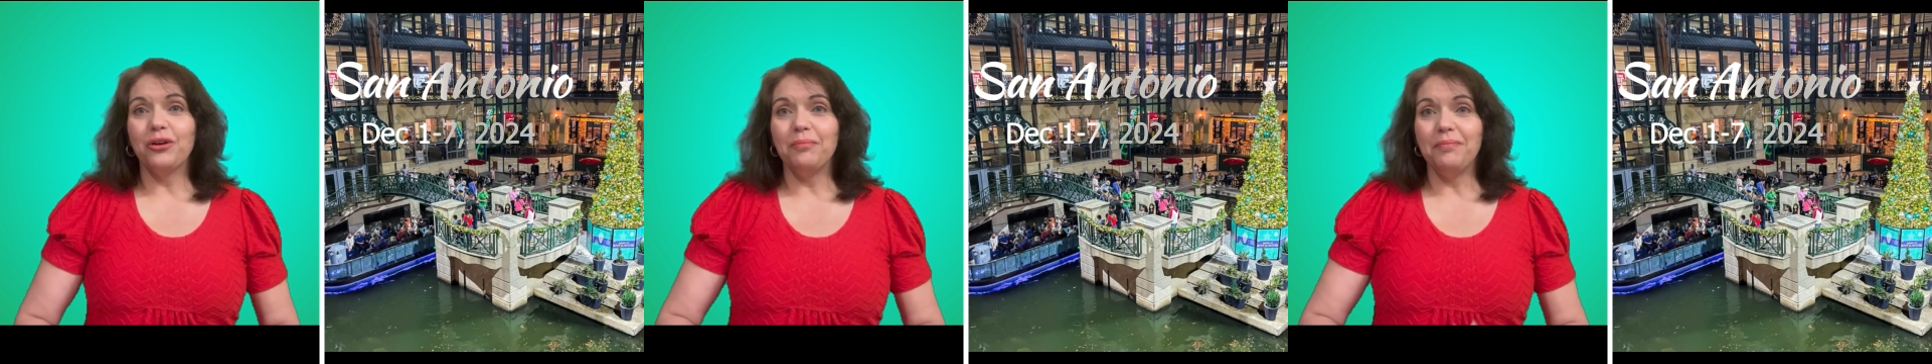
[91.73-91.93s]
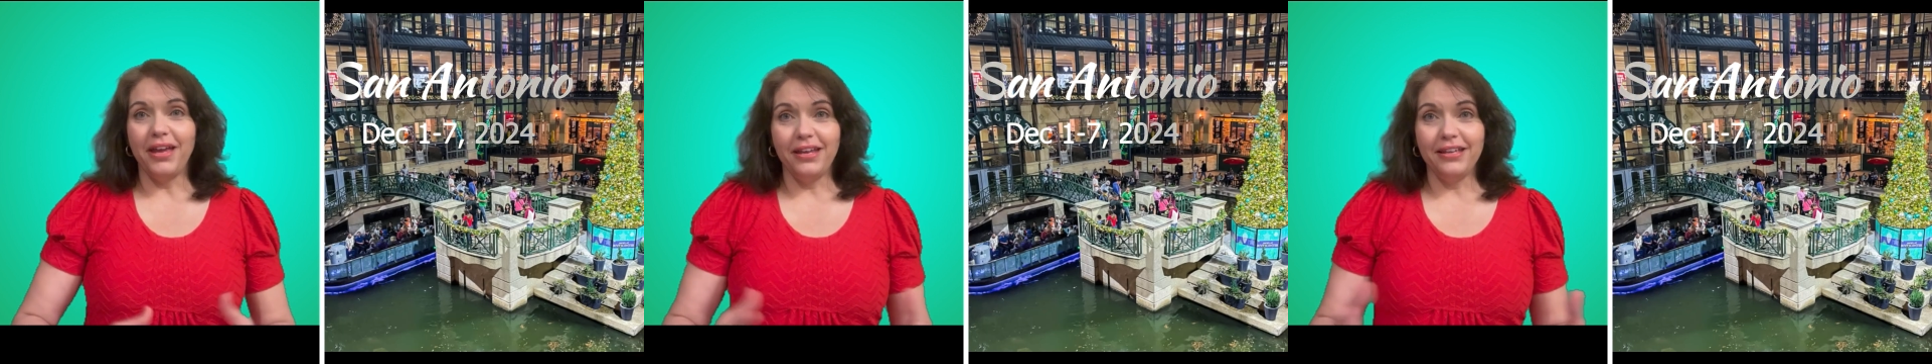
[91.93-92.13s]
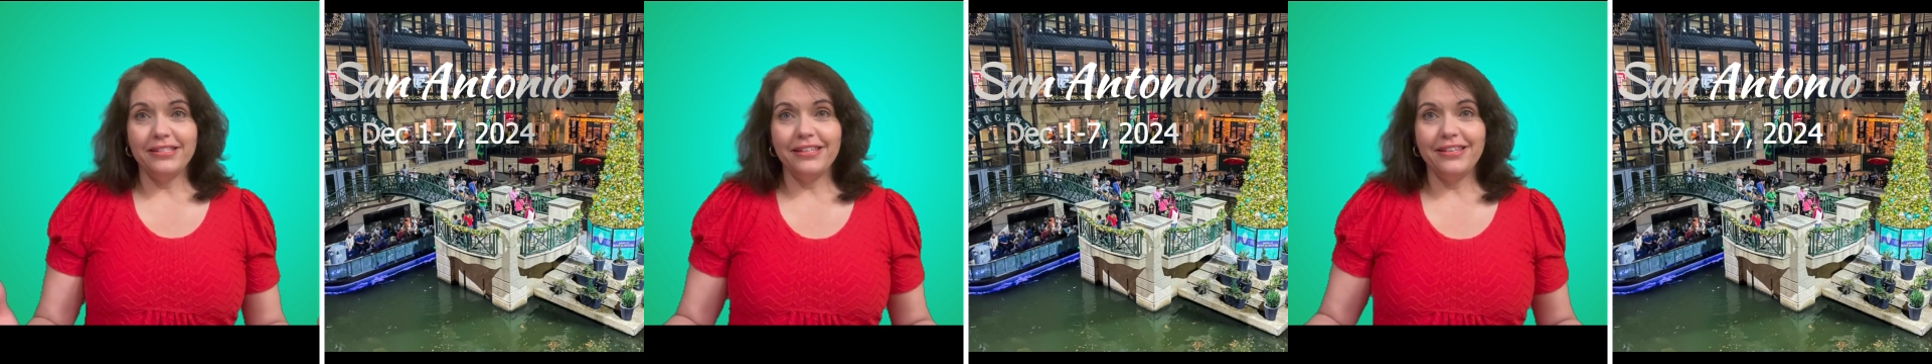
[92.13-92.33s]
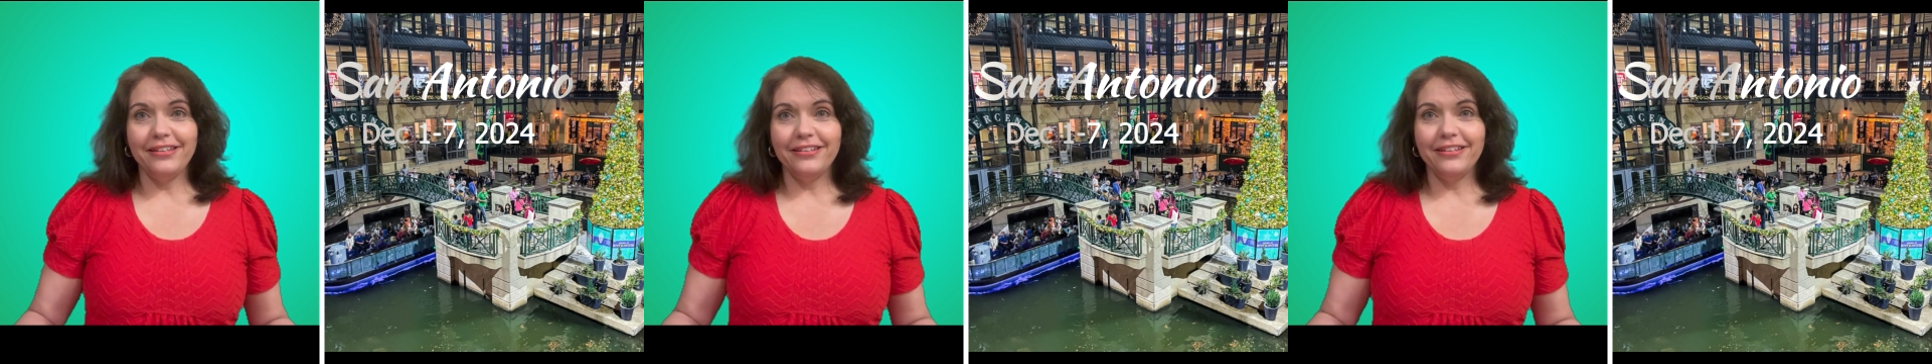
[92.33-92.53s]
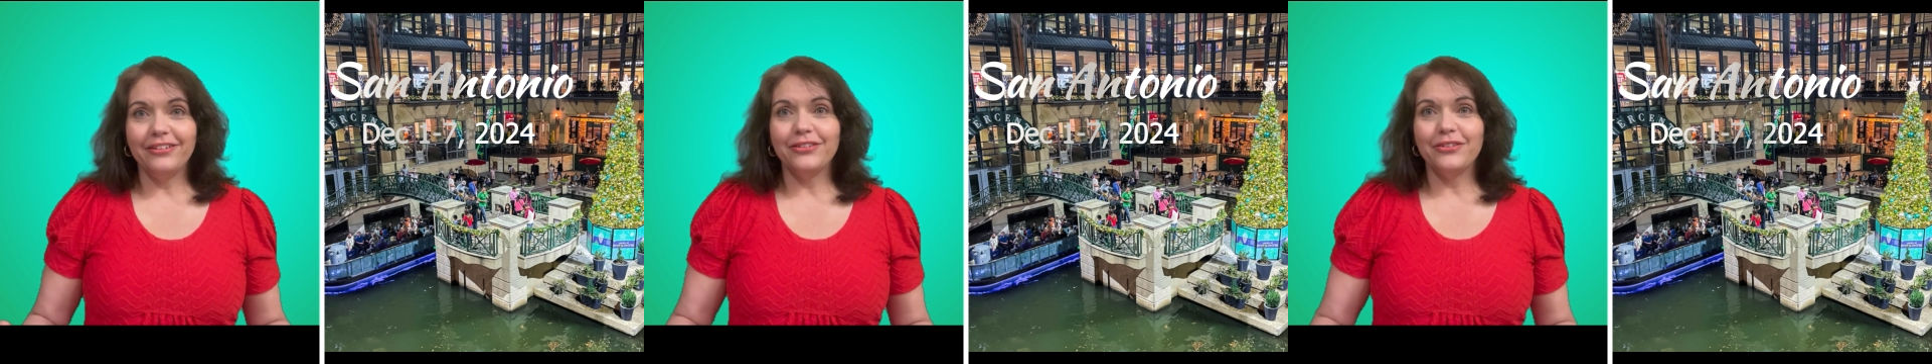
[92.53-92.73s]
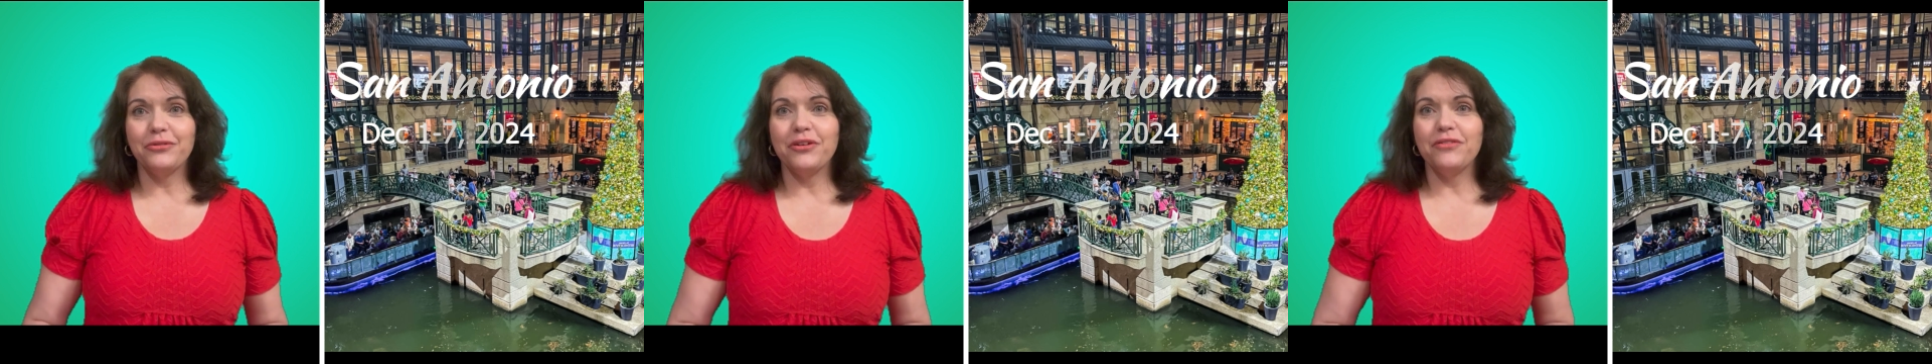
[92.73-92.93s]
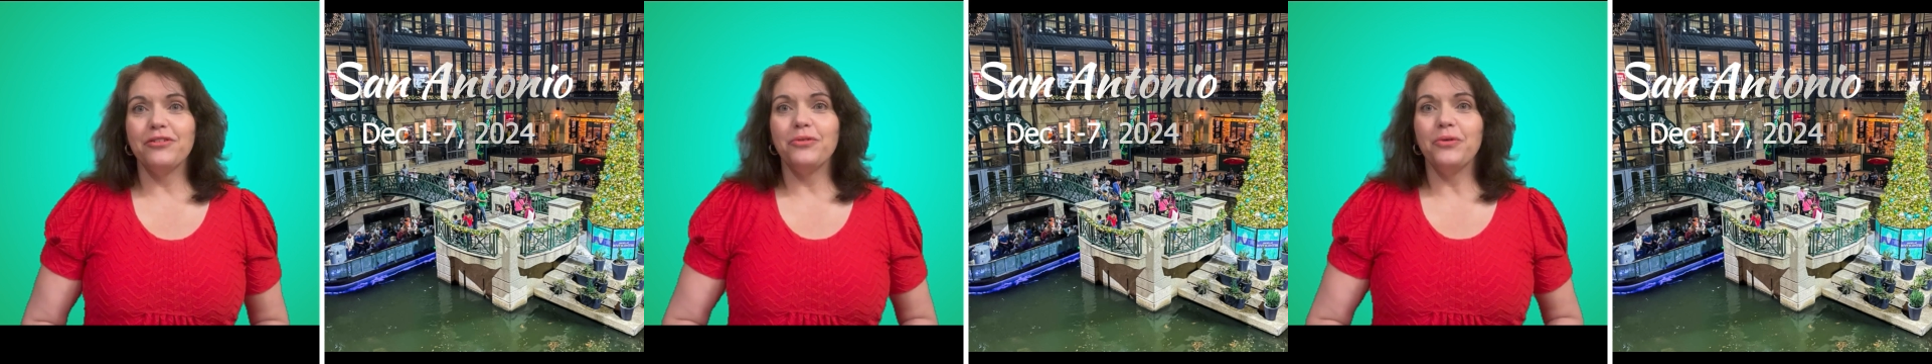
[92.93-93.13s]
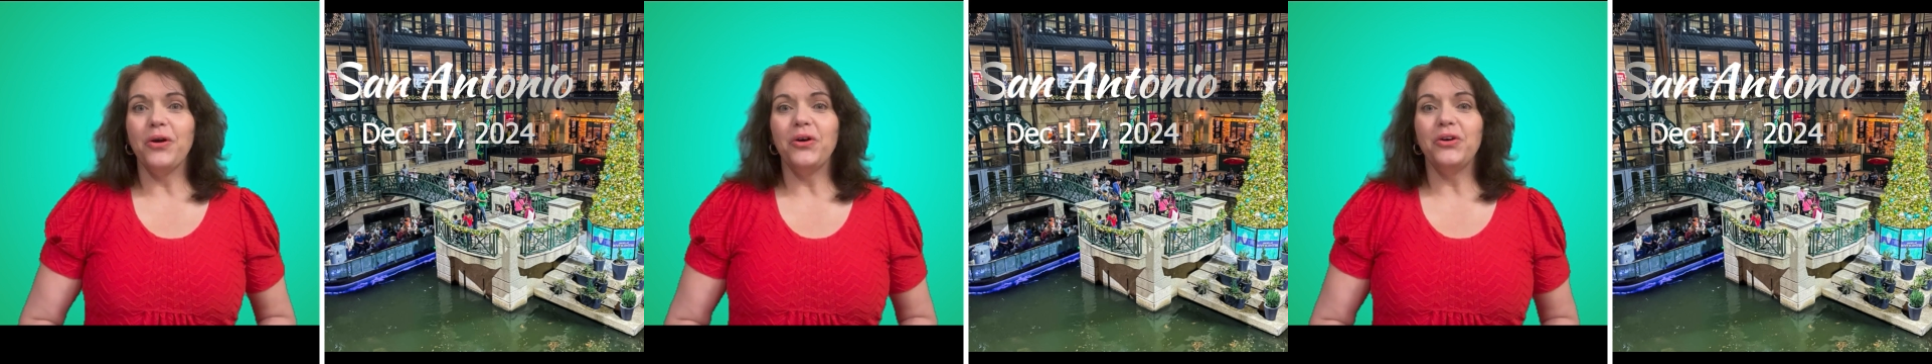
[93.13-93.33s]
amazing on the
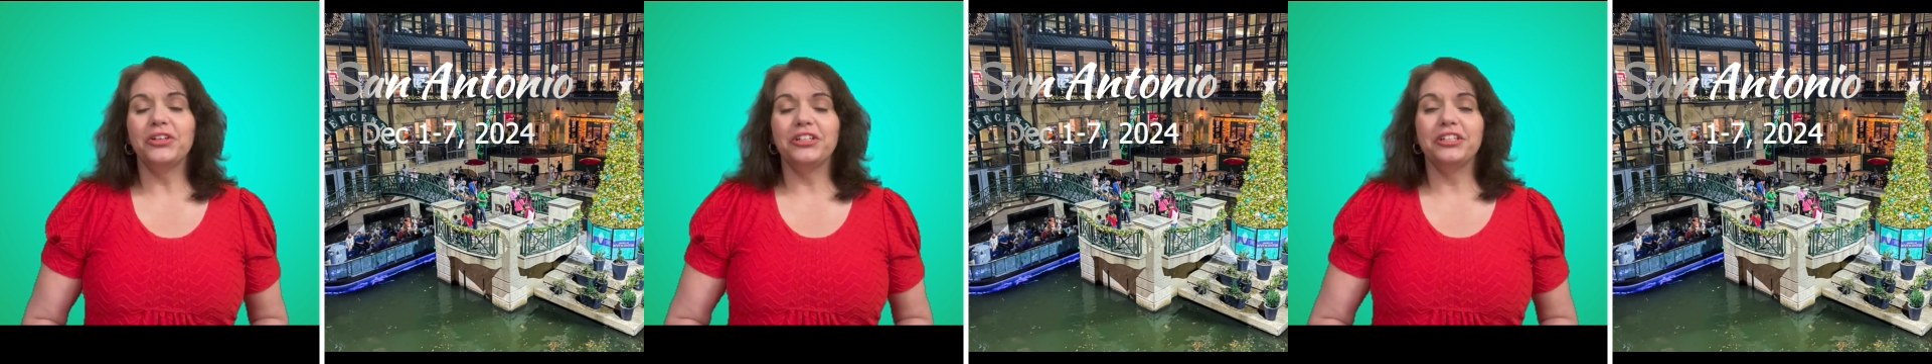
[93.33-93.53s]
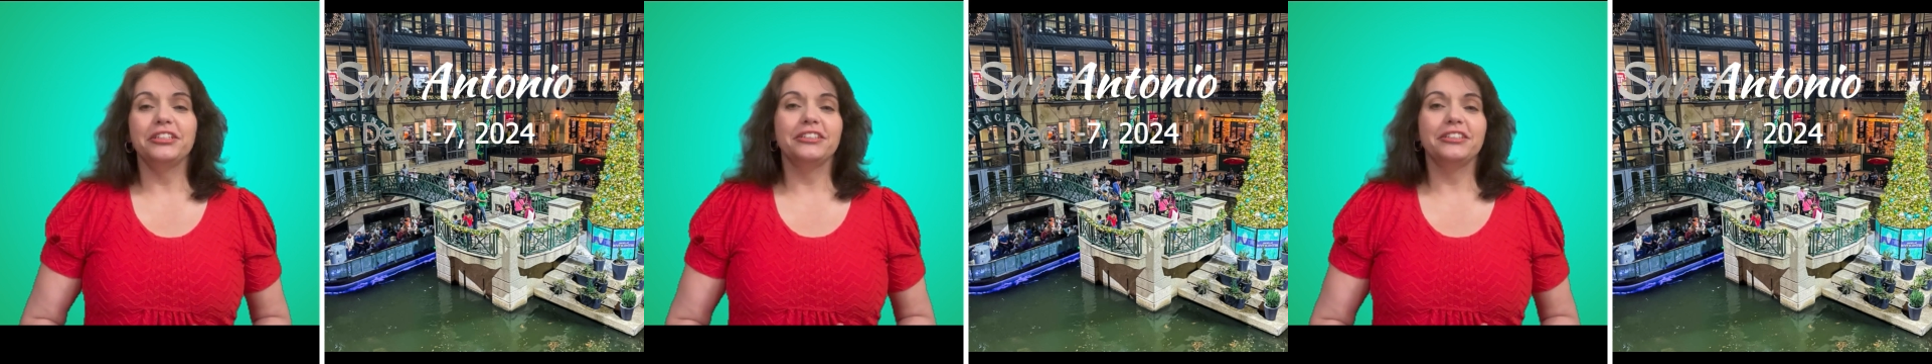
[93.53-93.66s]
Riverwalk.